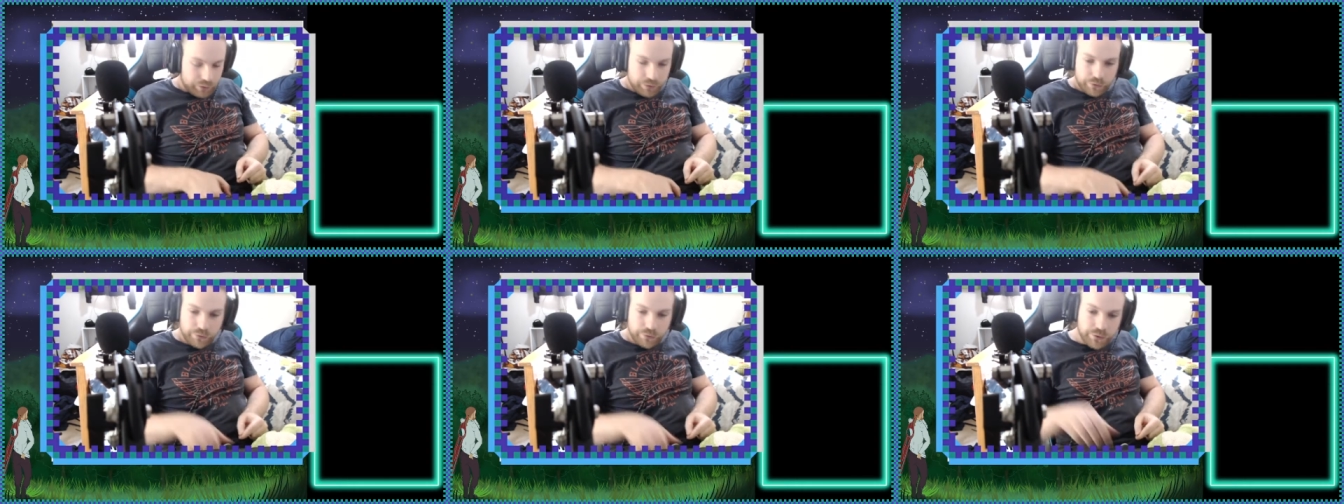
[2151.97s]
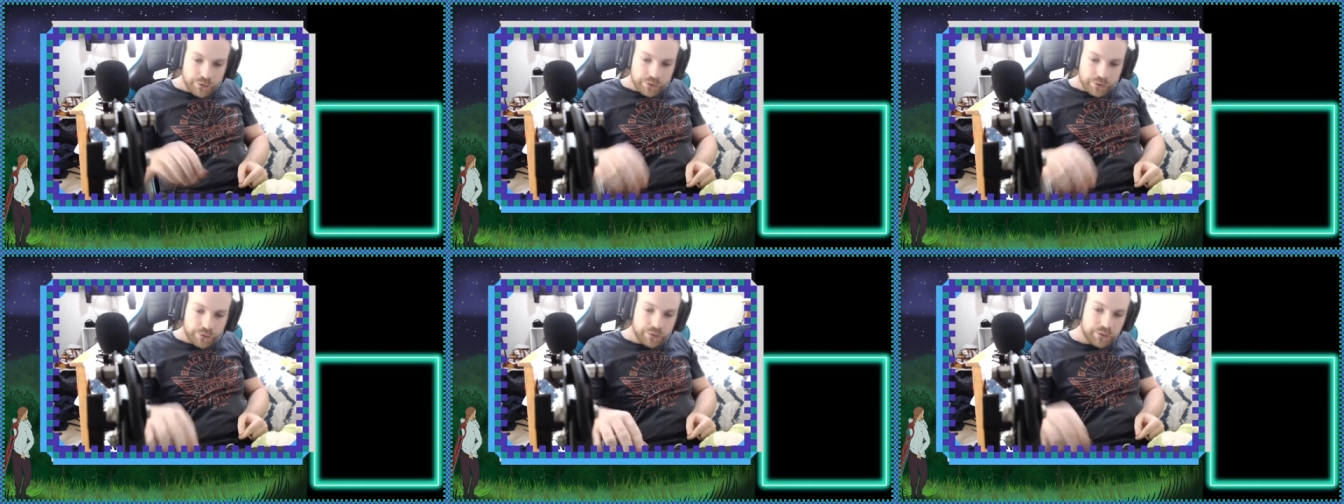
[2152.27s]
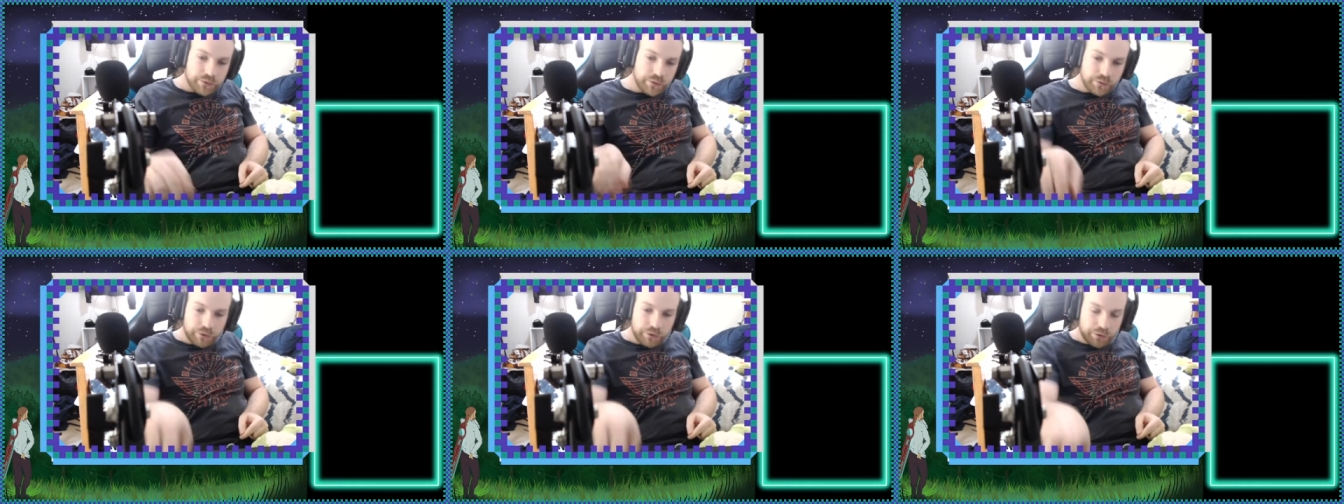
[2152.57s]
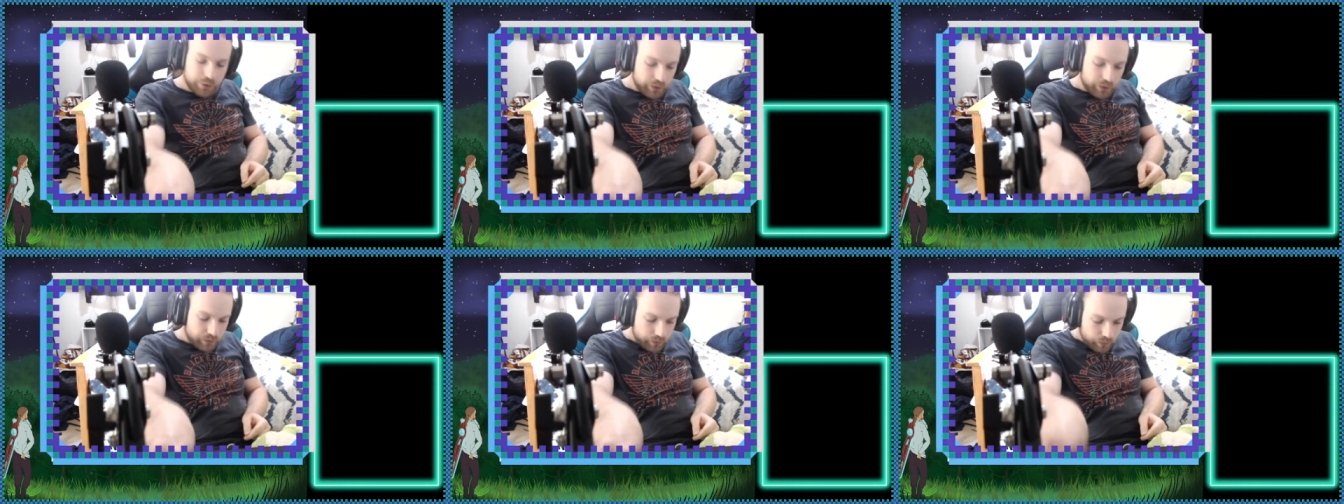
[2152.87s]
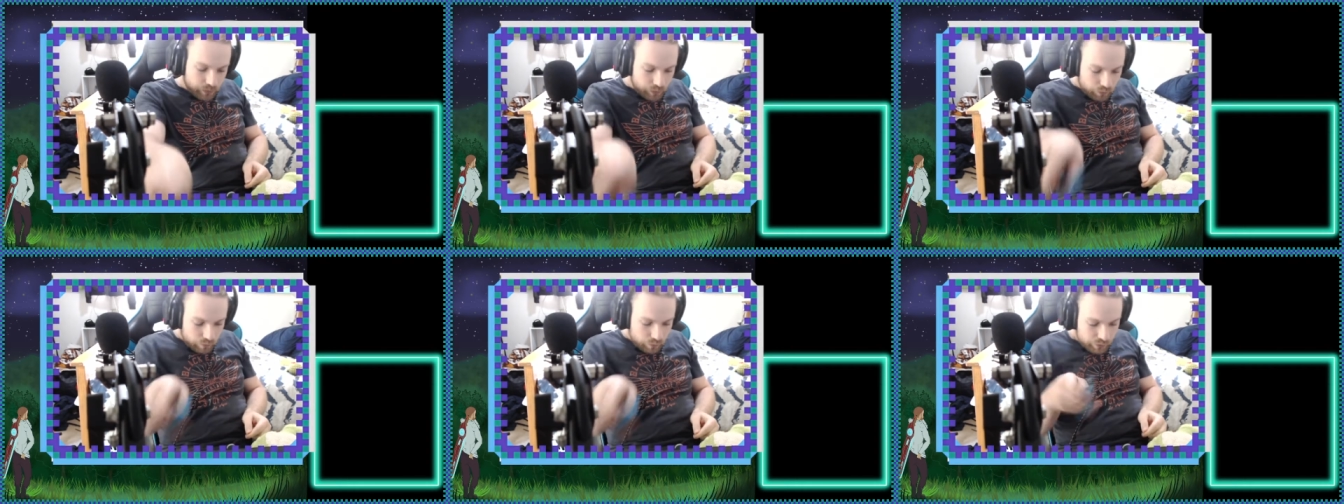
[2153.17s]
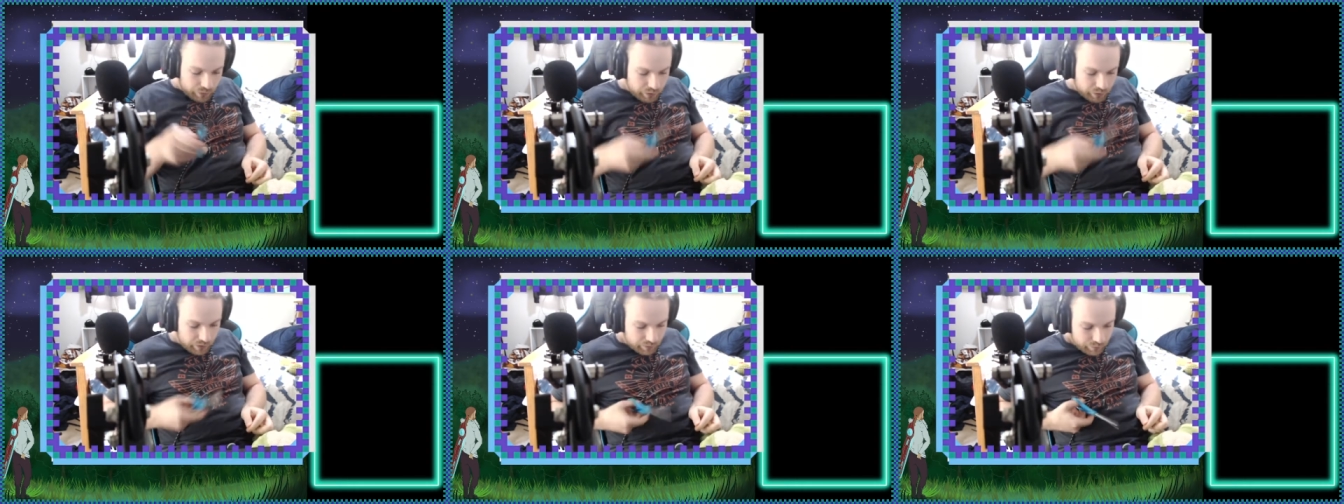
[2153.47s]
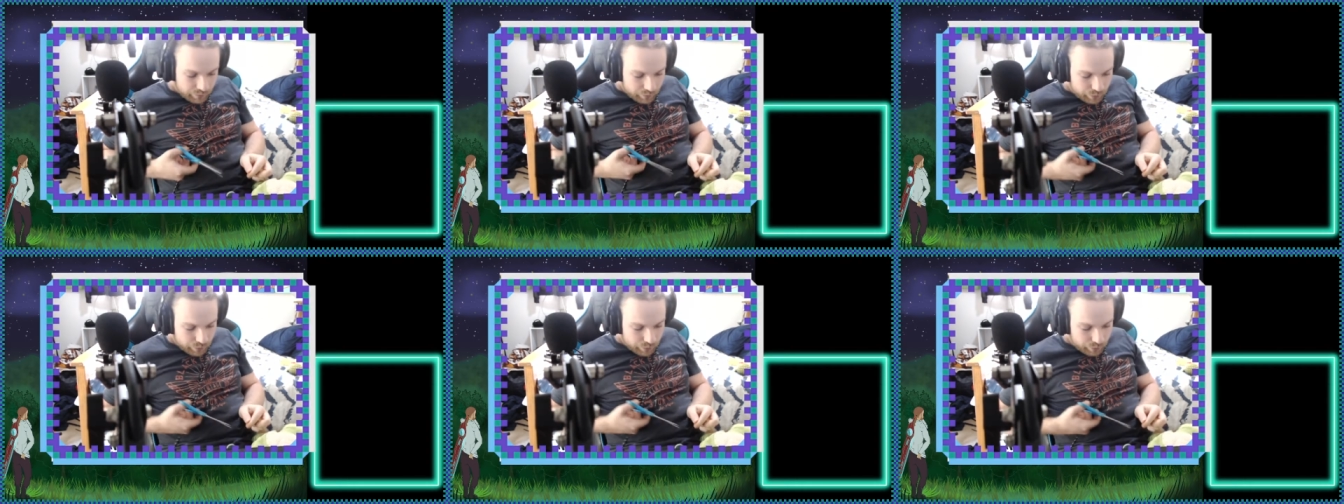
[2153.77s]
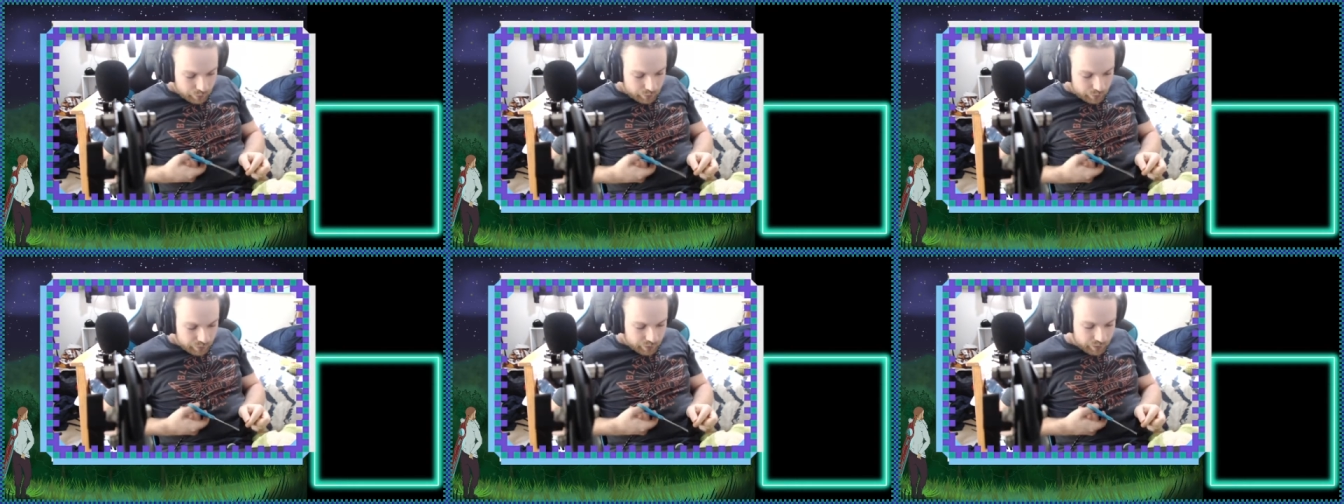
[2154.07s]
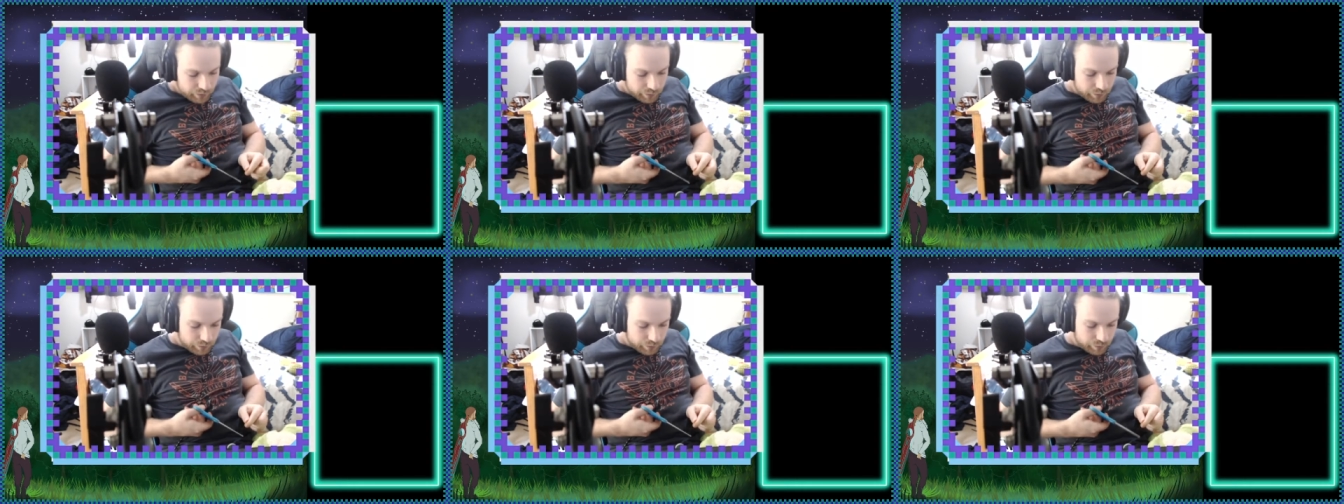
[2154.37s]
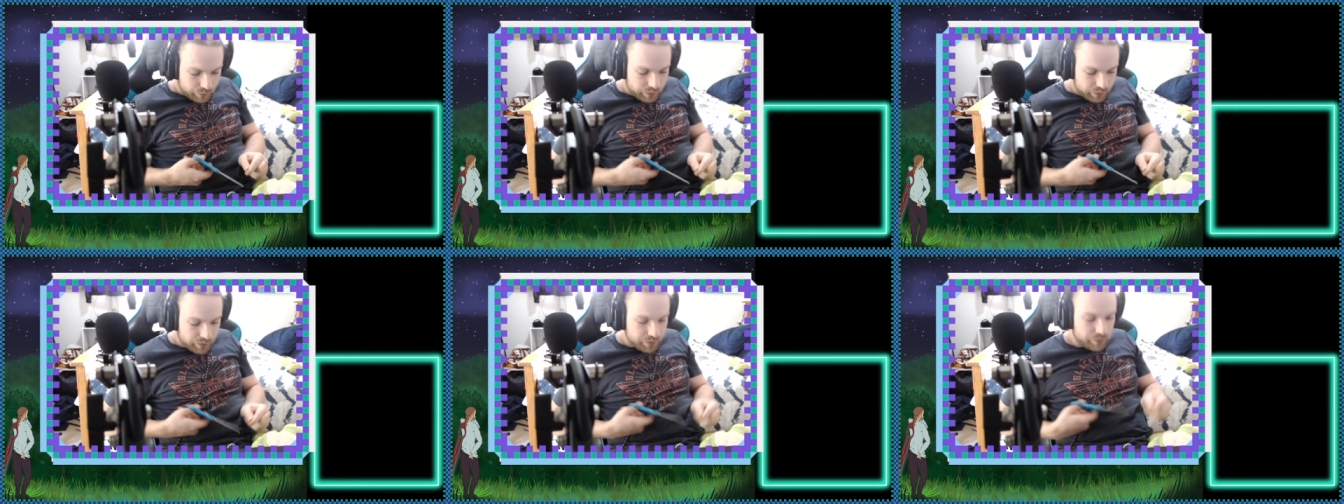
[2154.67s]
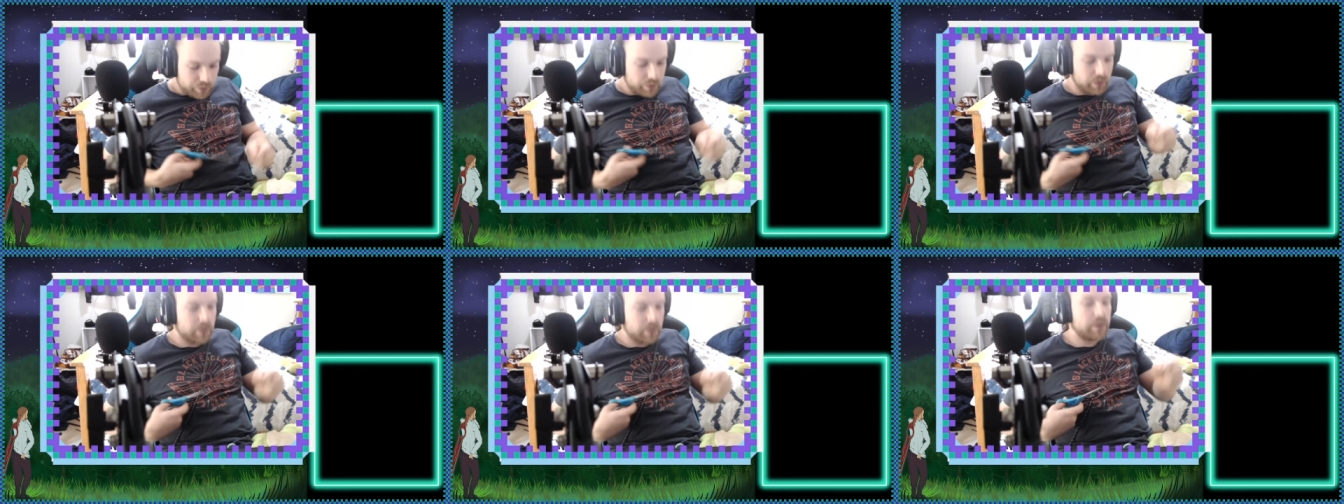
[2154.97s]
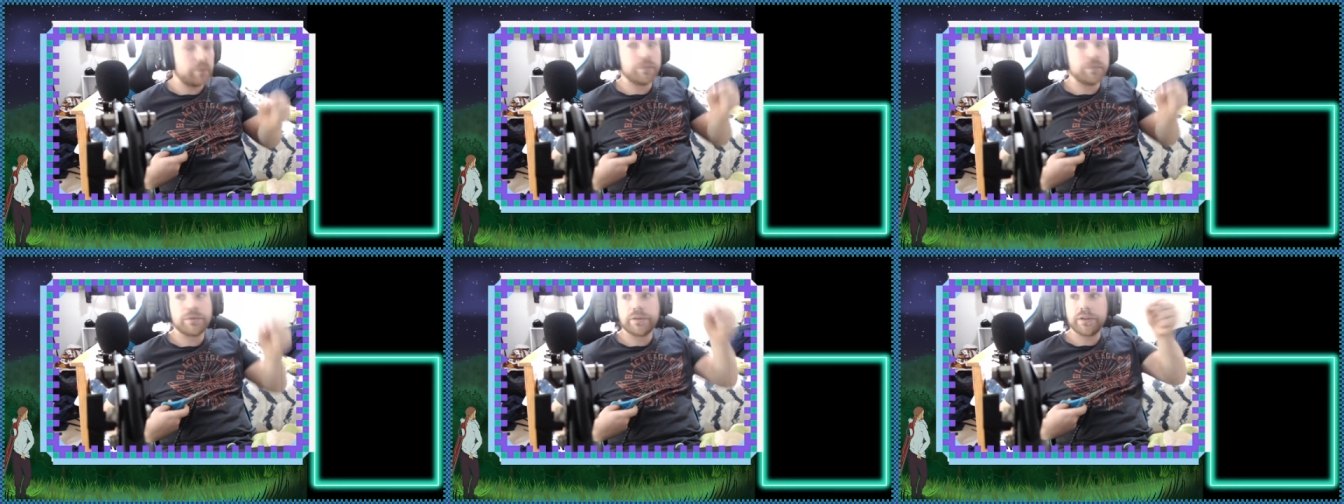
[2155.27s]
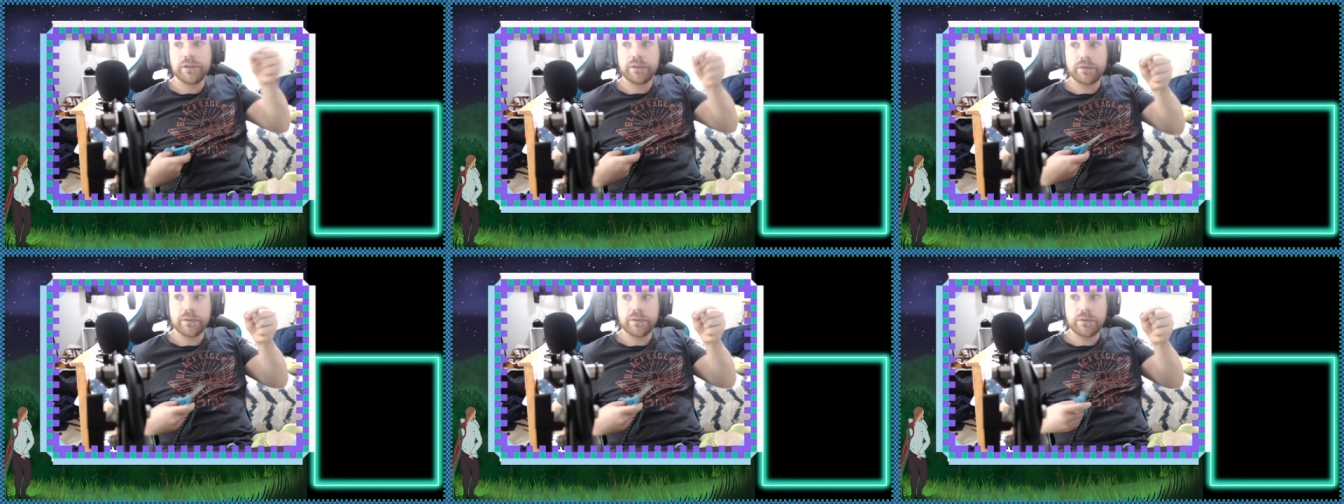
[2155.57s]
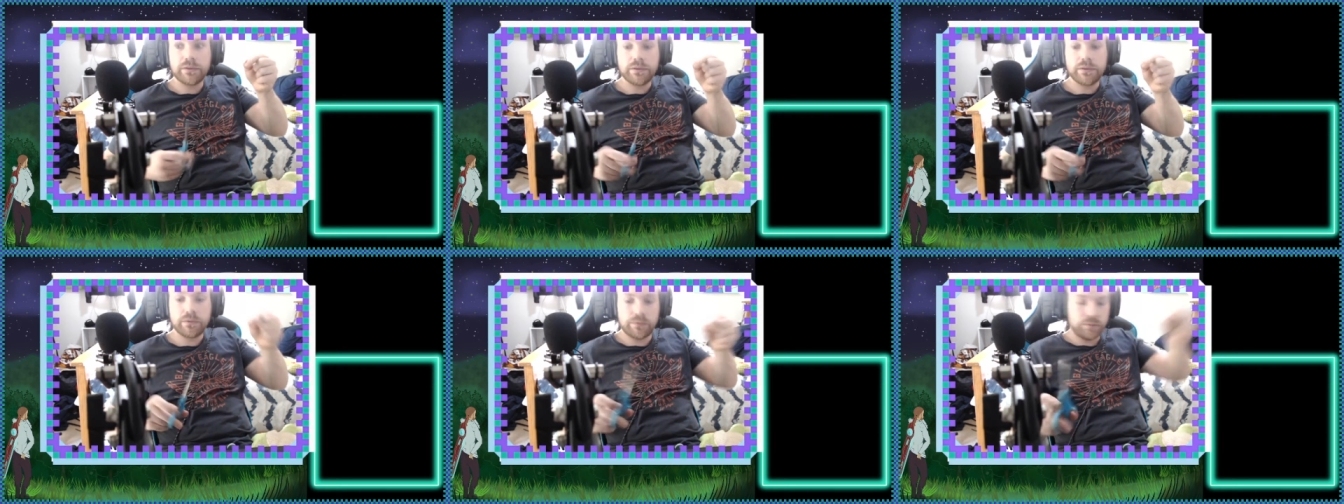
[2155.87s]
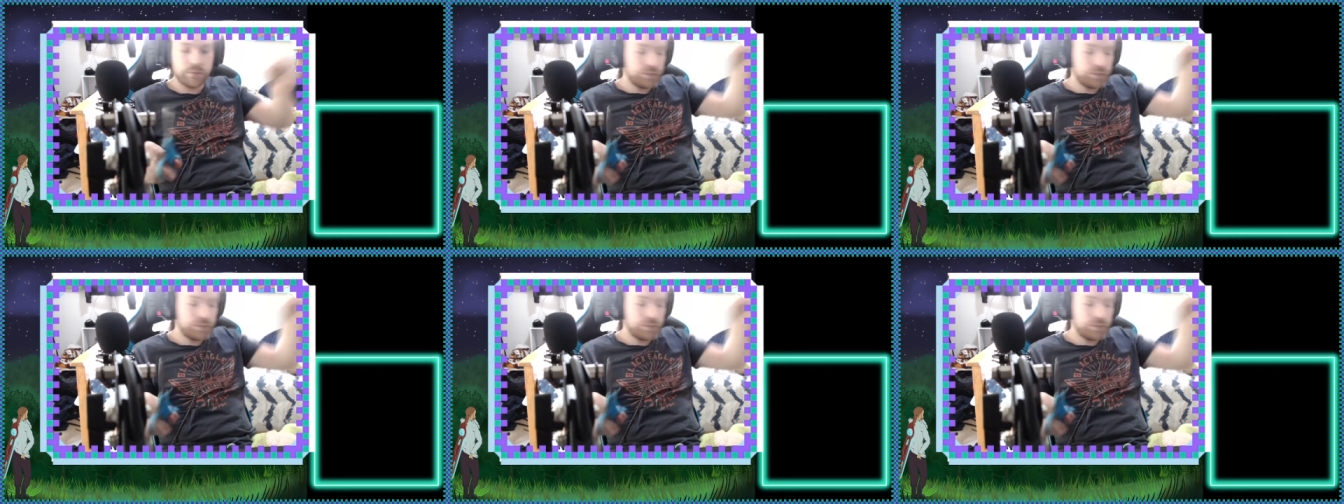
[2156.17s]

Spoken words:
You just toss, you don't, when you have all of the thread in your arms like this,